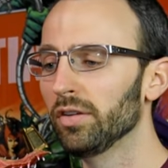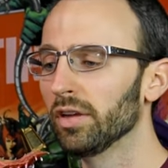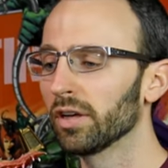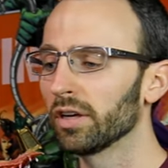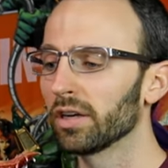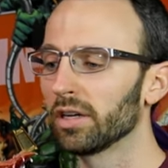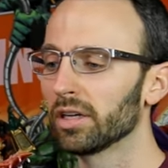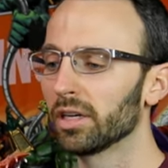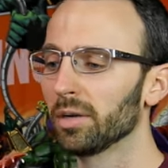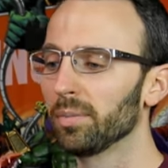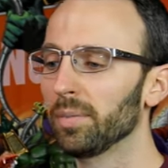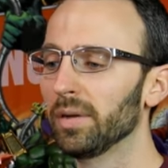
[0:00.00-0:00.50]
It
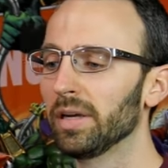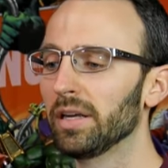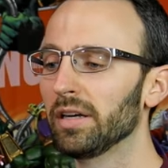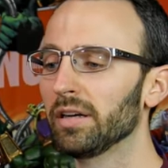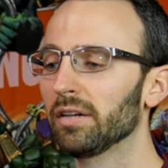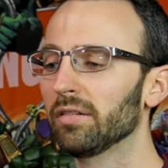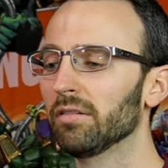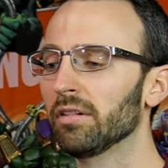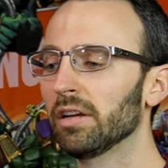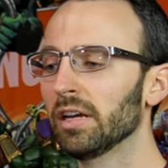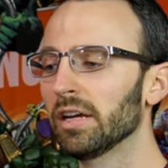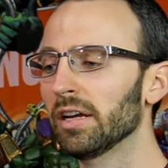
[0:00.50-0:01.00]
could have
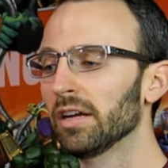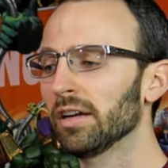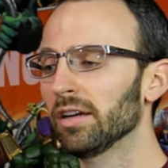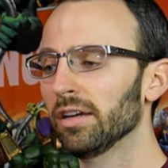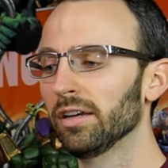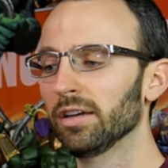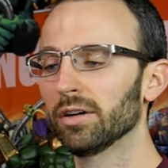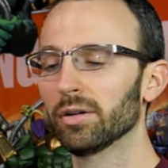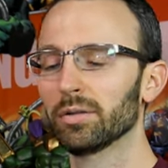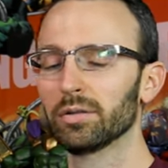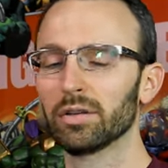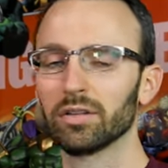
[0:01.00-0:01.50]
been,
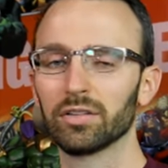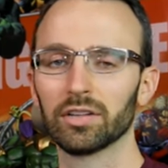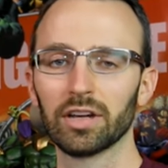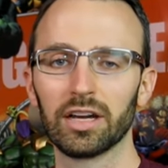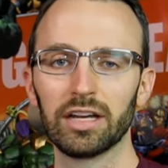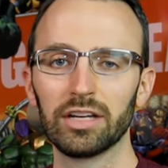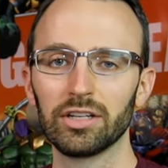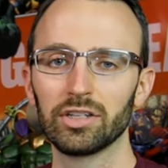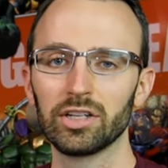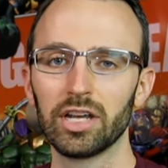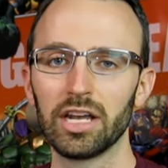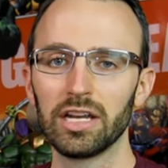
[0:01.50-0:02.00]
you know,
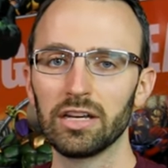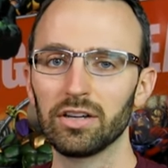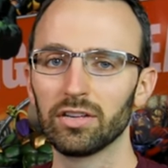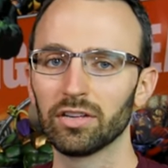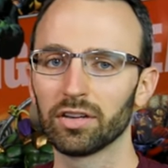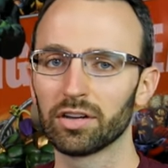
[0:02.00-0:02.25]
design changes.